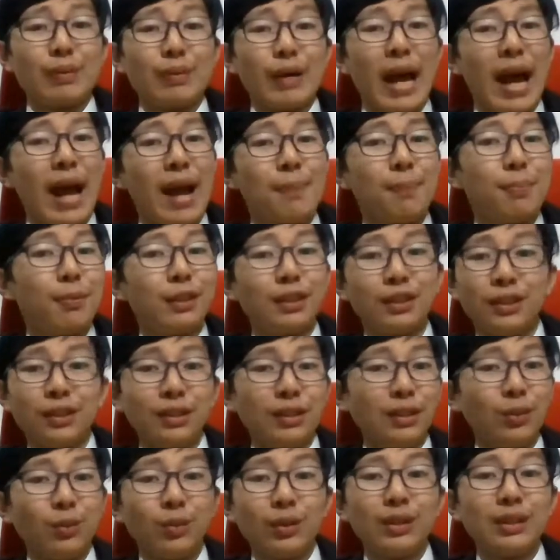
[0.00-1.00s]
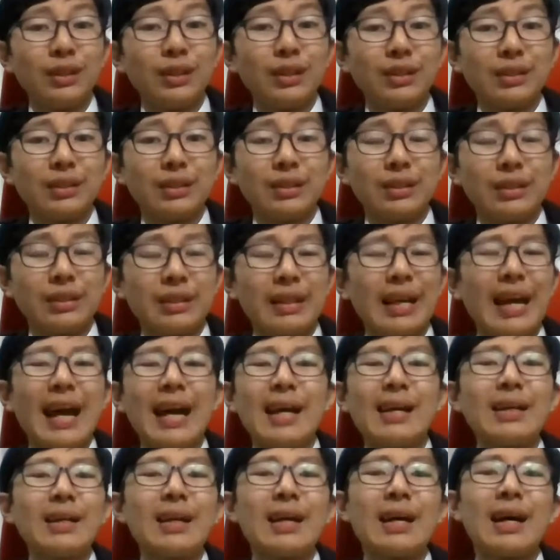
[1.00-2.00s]
I personally wouldn't.
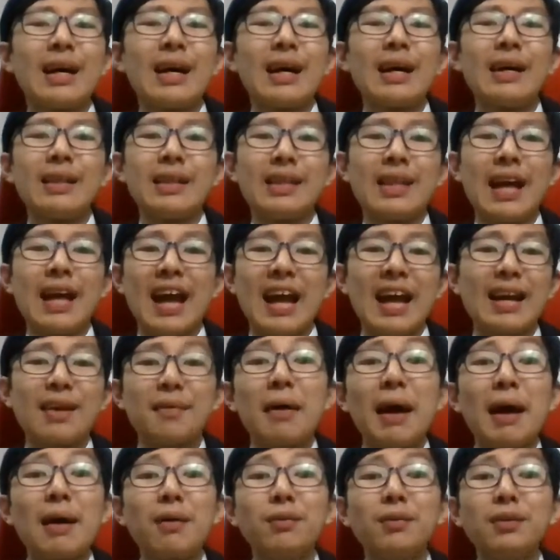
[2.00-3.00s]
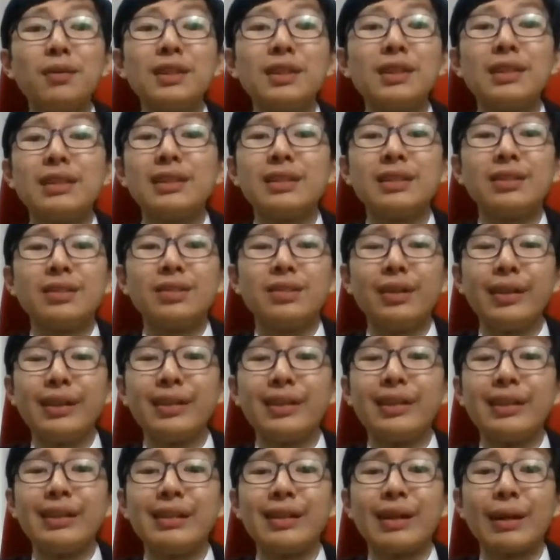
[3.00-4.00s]
I, I I wouldn't
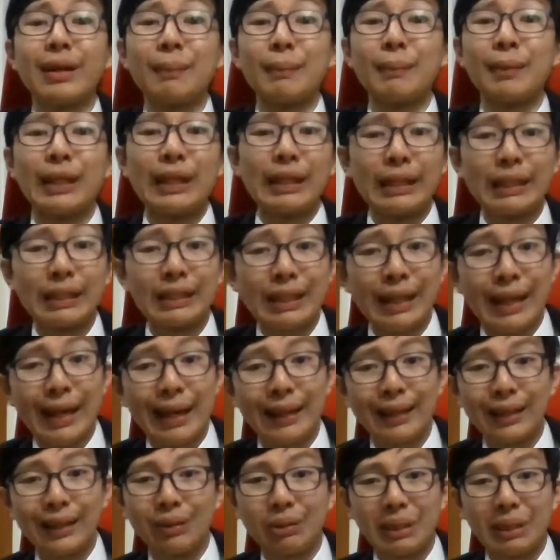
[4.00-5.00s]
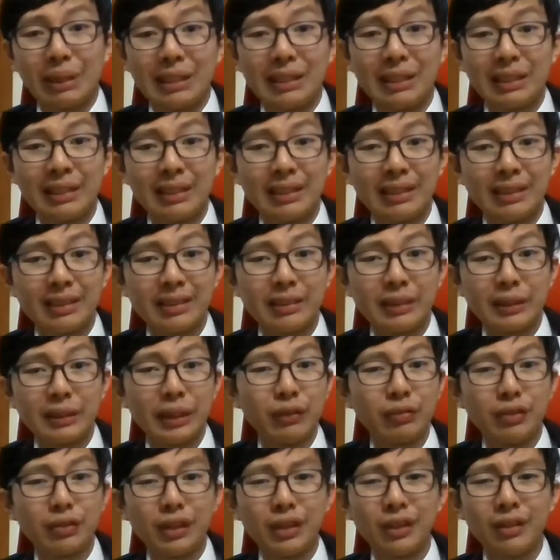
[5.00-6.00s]
really recommend it. And do I think it
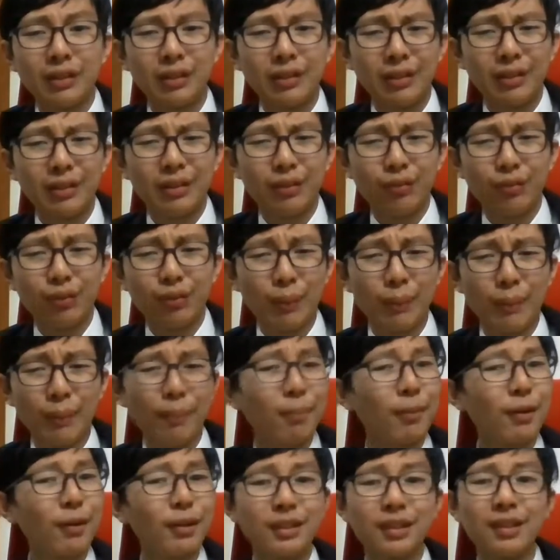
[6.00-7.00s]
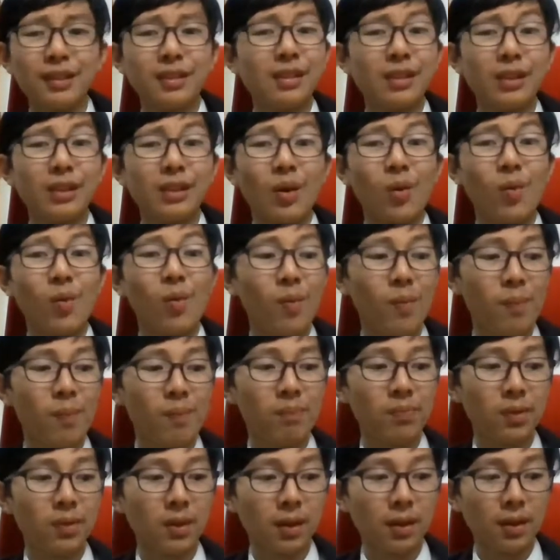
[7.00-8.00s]
deserves it? For me personally, no.
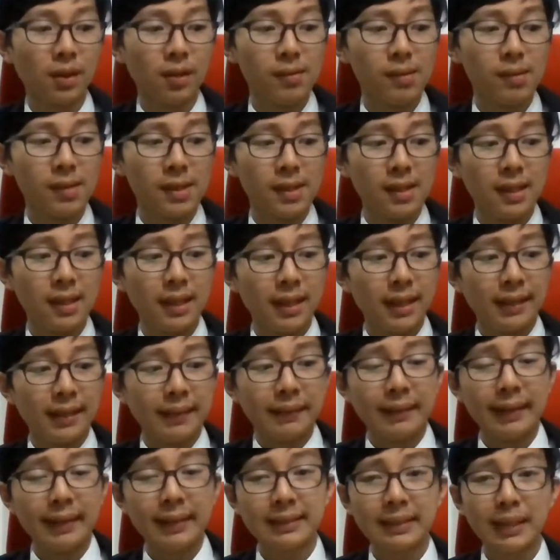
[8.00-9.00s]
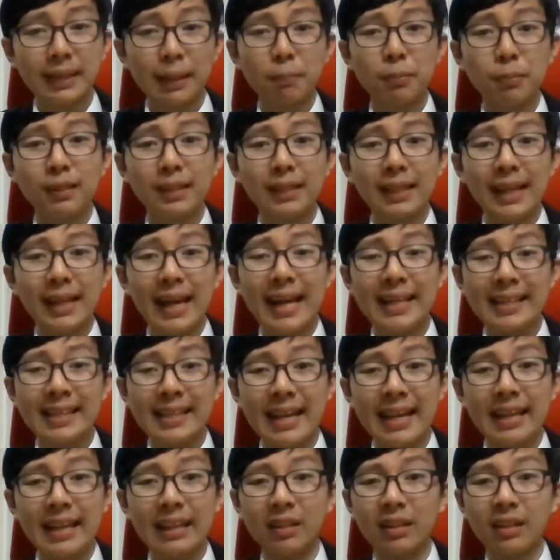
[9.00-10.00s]
Next up,
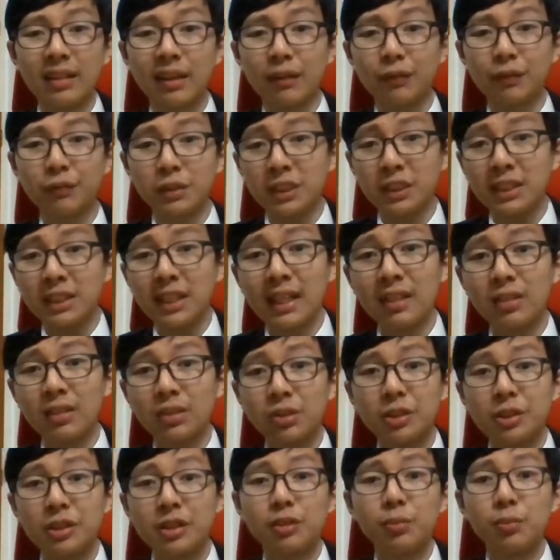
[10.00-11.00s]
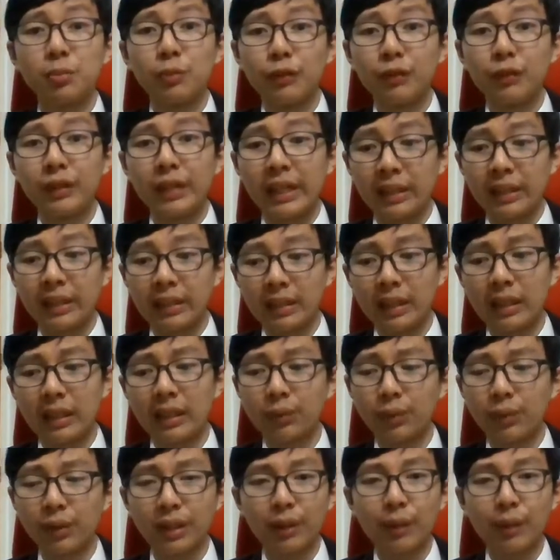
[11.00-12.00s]
Gladiator. At first, I enjoyed this movie, and
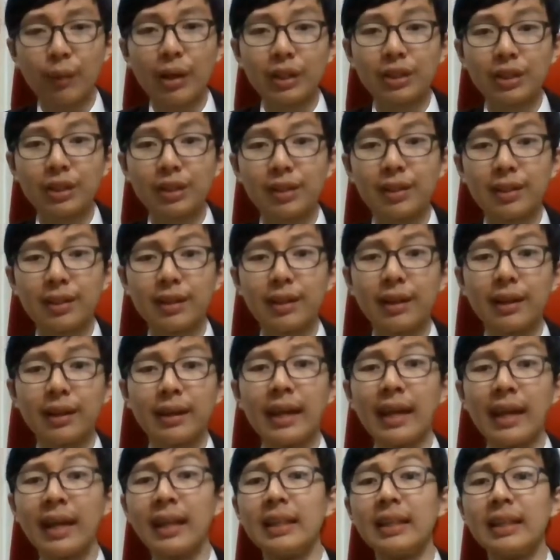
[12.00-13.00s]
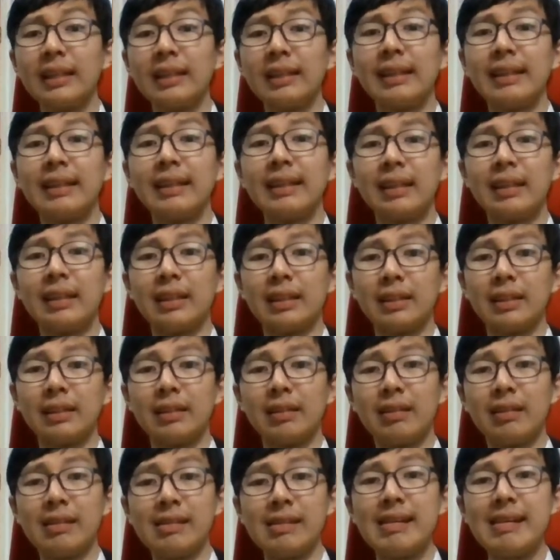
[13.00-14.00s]
then when I watched it again,
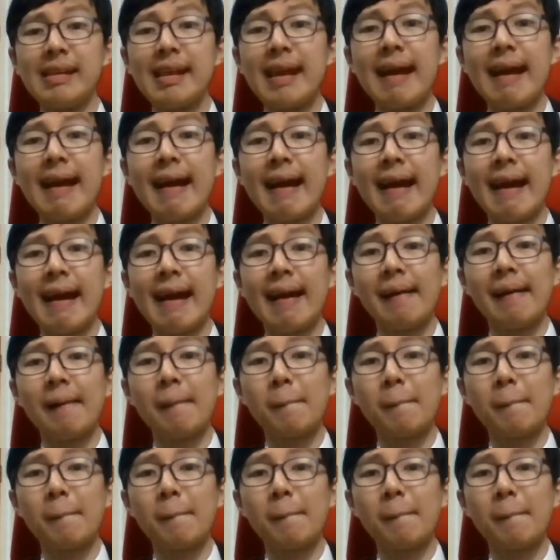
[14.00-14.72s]
yeah.